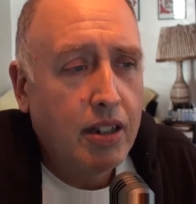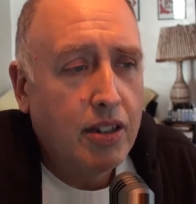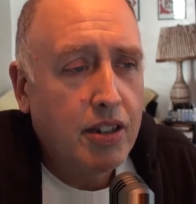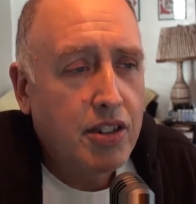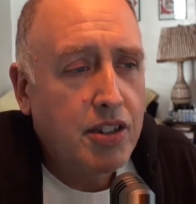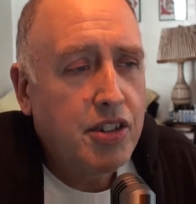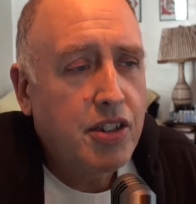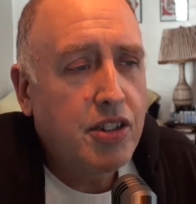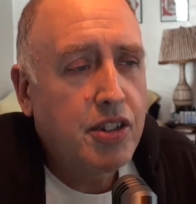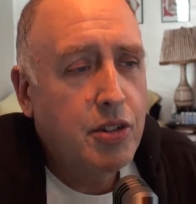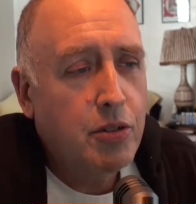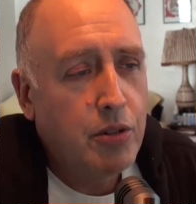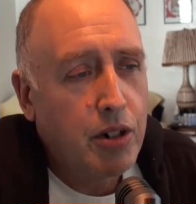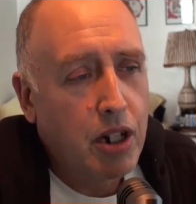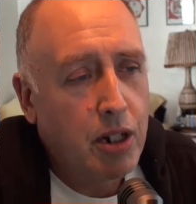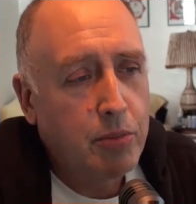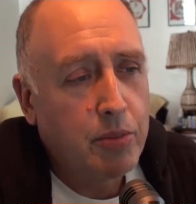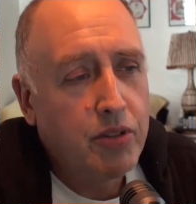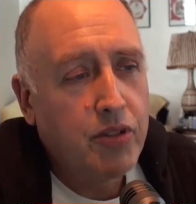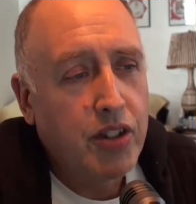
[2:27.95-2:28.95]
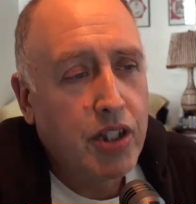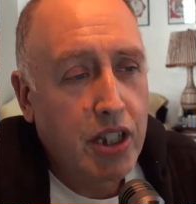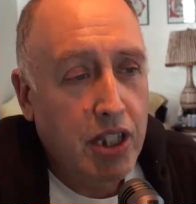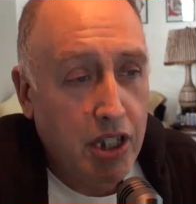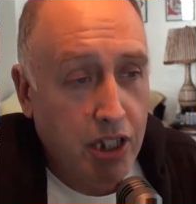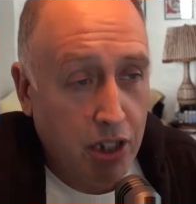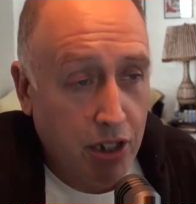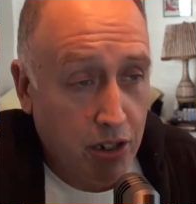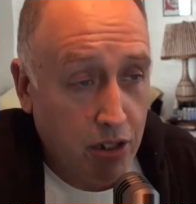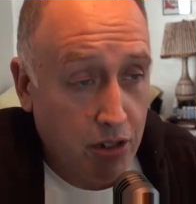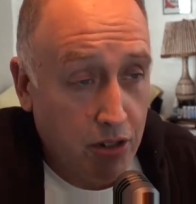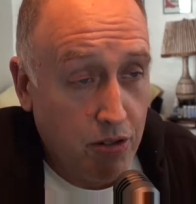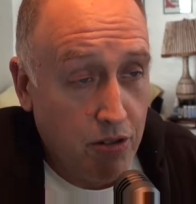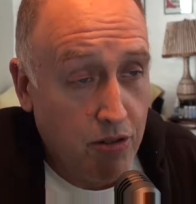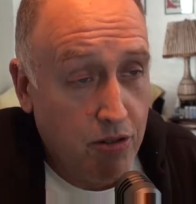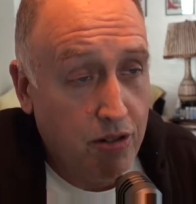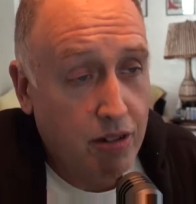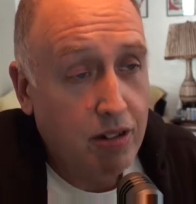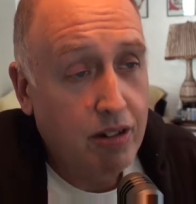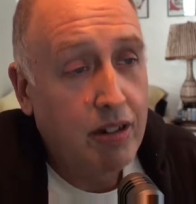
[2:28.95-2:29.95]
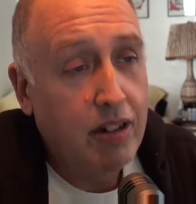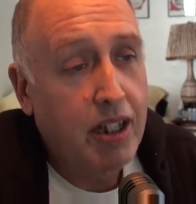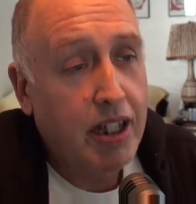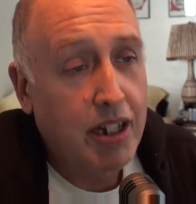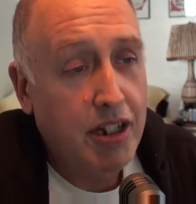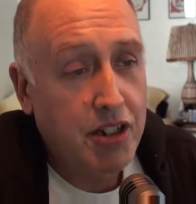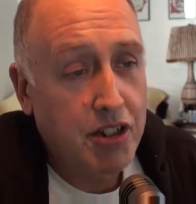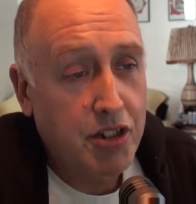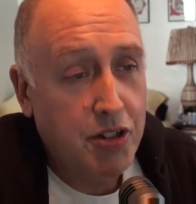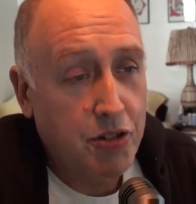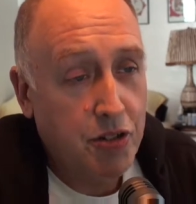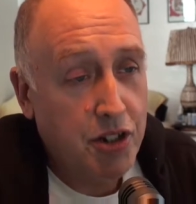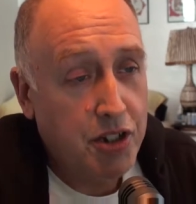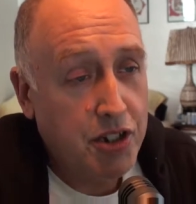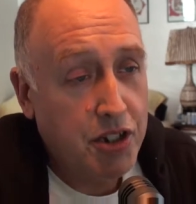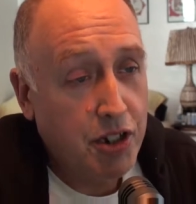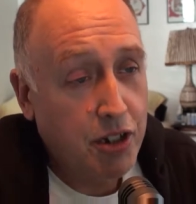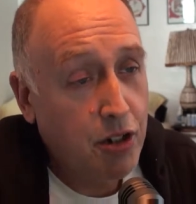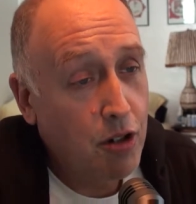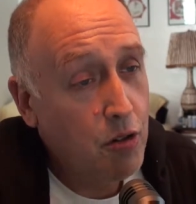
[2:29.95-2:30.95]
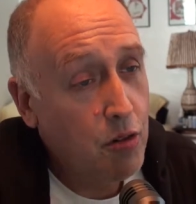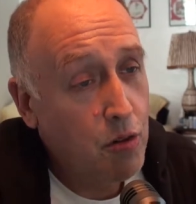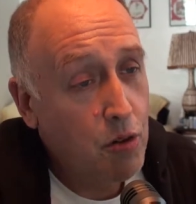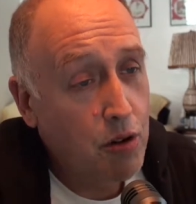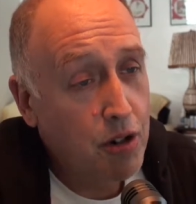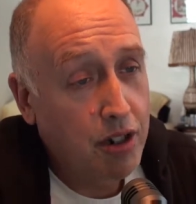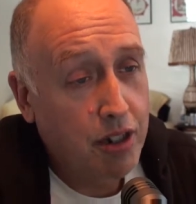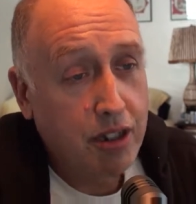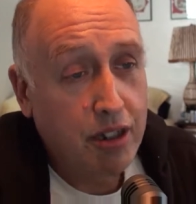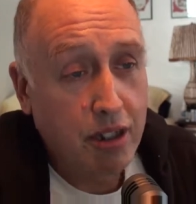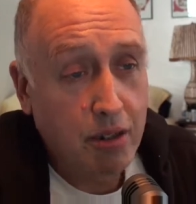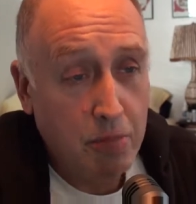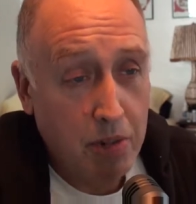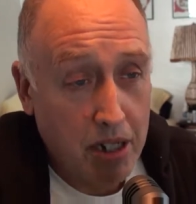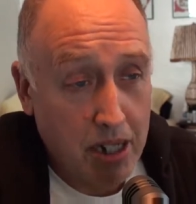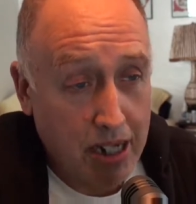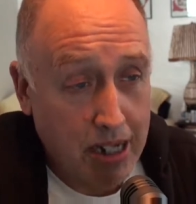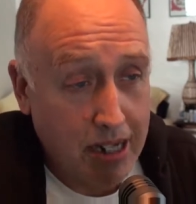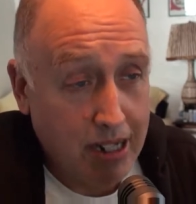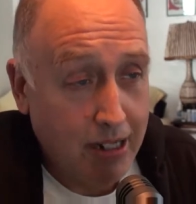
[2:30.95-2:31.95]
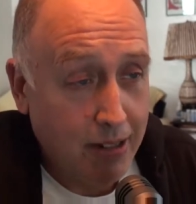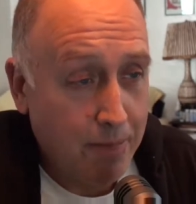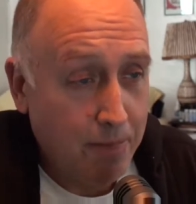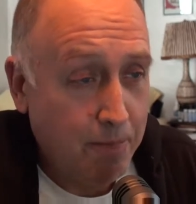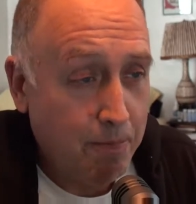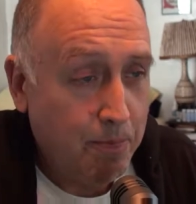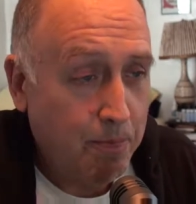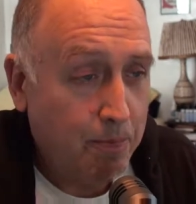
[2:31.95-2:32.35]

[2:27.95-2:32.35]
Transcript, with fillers: This is the realm of the ego and its trusty cohort, the mind.